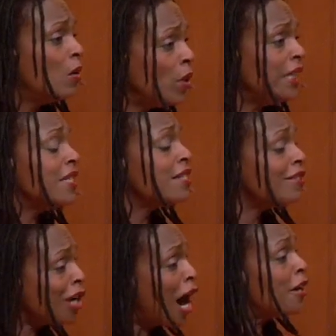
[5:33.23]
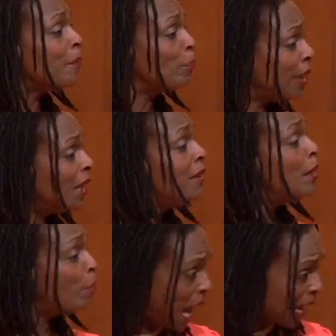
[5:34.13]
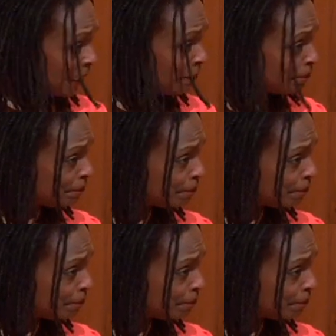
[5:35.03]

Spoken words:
we need to start being the body.